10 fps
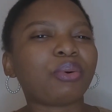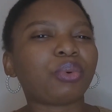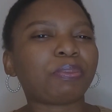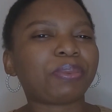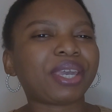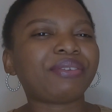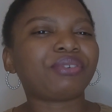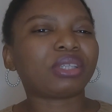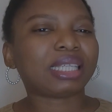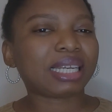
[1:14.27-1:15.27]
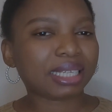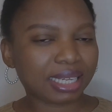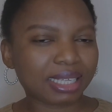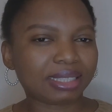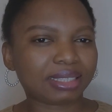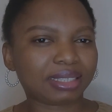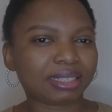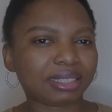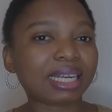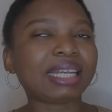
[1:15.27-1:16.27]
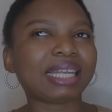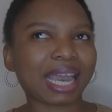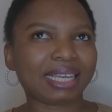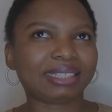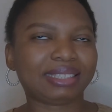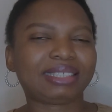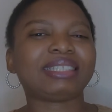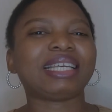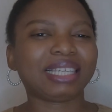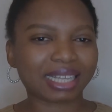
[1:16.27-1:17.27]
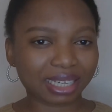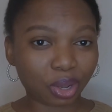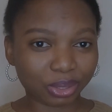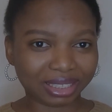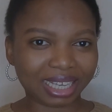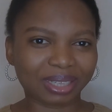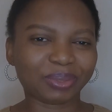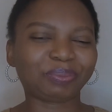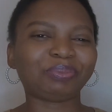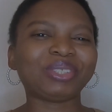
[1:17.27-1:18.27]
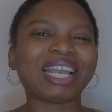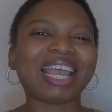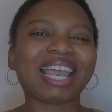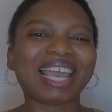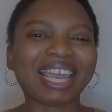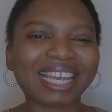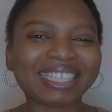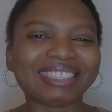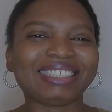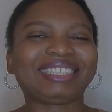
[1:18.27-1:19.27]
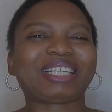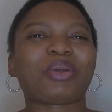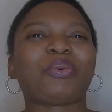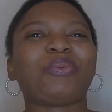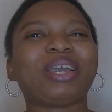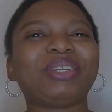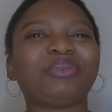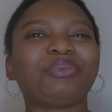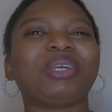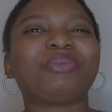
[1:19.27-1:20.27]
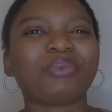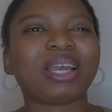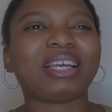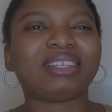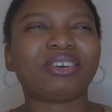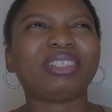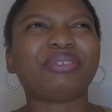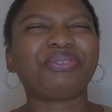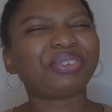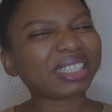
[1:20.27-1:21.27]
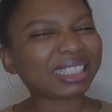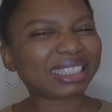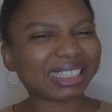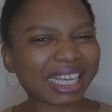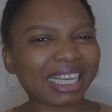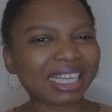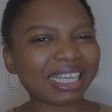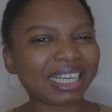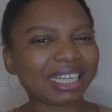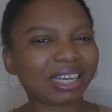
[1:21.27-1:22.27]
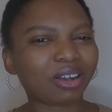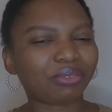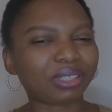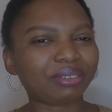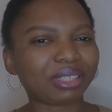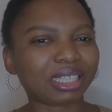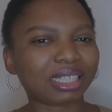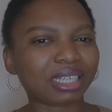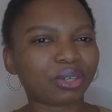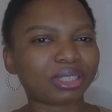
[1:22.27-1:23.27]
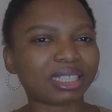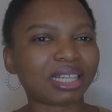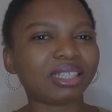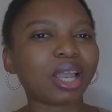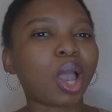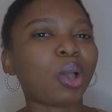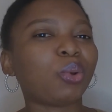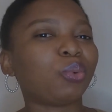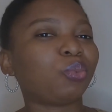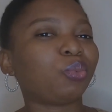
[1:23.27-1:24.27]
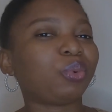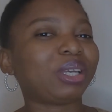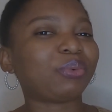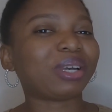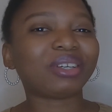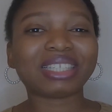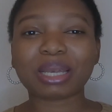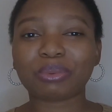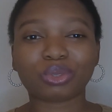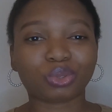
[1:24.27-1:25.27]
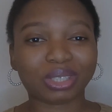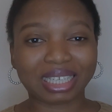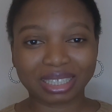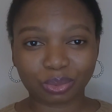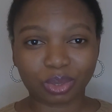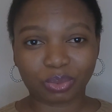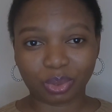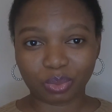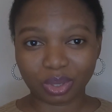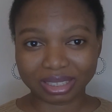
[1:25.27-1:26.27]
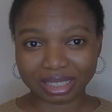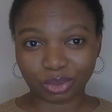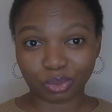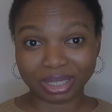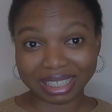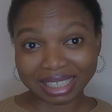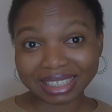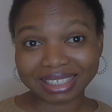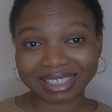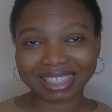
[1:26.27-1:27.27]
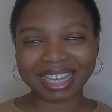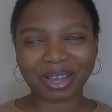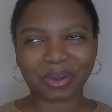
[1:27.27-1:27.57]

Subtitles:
We paid for 3 days, 3 nights in that hotel. And when we were on the first day of living in that hotel, we were not able to eat what we wanted to eat.